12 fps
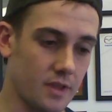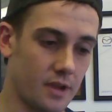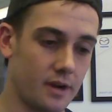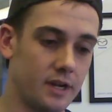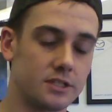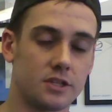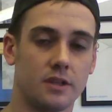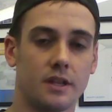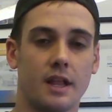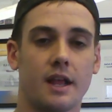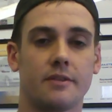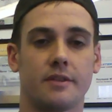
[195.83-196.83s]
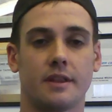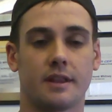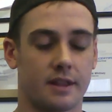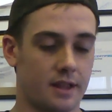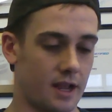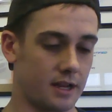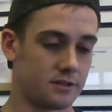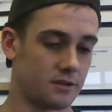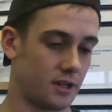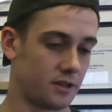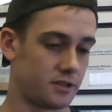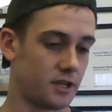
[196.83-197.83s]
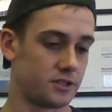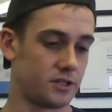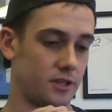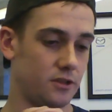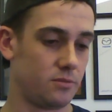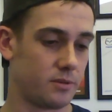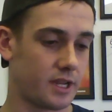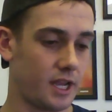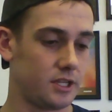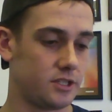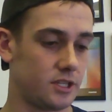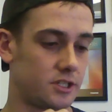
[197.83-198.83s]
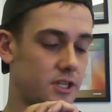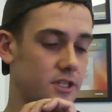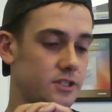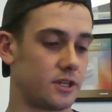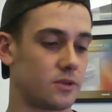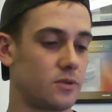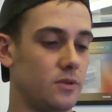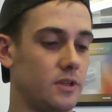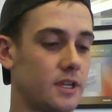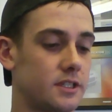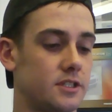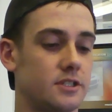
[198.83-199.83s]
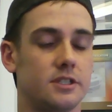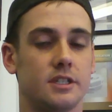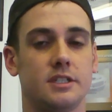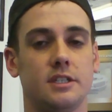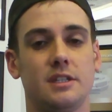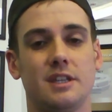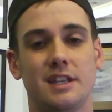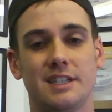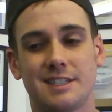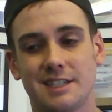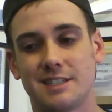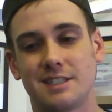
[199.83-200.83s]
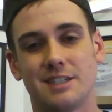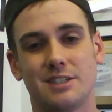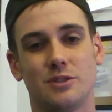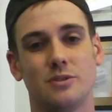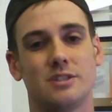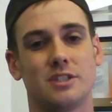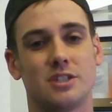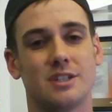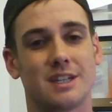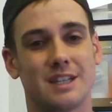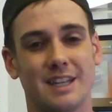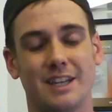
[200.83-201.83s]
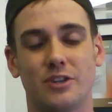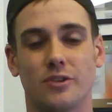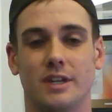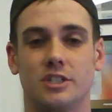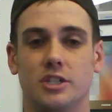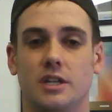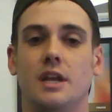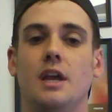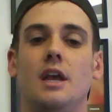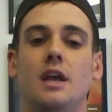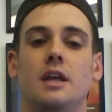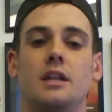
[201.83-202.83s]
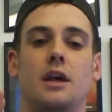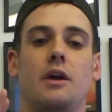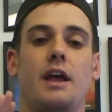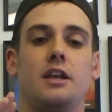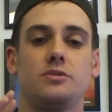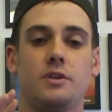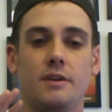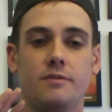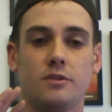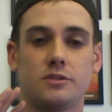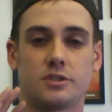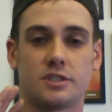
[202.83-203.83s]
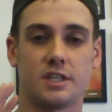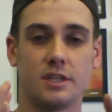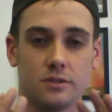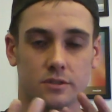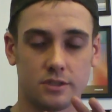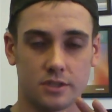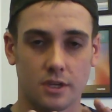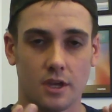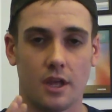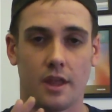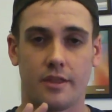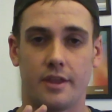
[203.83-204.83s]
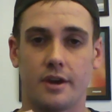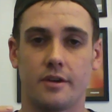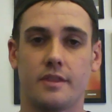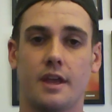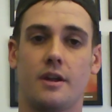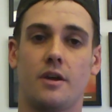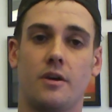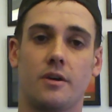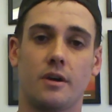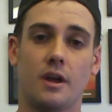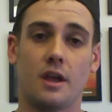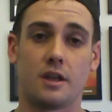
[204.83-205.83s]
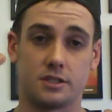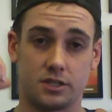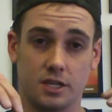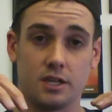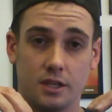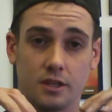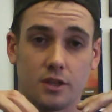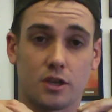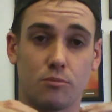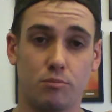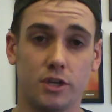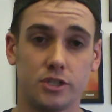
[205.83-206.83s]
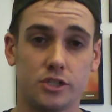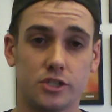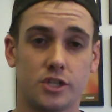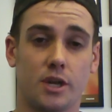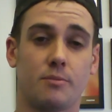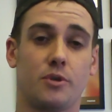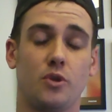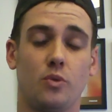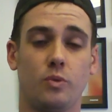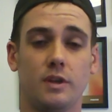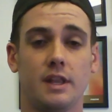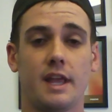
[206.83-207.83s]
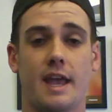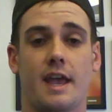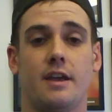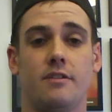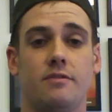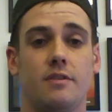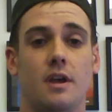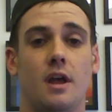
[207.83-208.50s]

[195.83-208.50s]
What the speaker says: All right, so now I'll touch on lubrication, I'll touch on cooling, I'll touch on sealing. The last thing it's going to do is it's going to clean your engine. Now, as you have those seals there that are sealing the combustion chamber, you will have